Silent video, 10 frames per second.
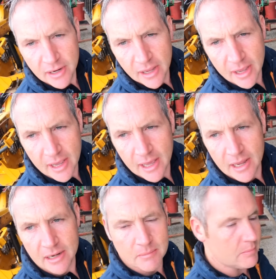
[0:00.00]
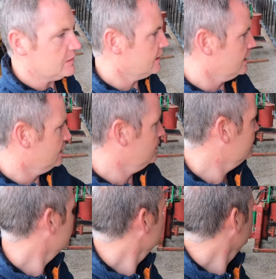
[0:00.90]
and maybe the
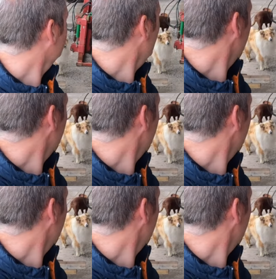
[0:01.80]
power